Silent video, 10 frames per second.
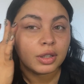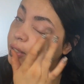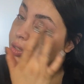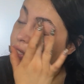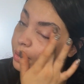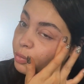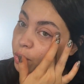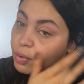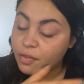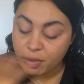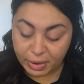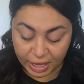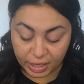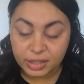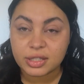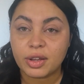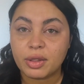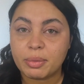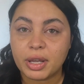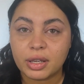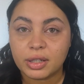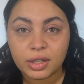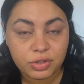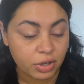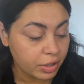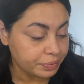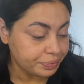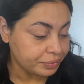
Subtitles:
because I'm more rough on my hands now that my nails are gone.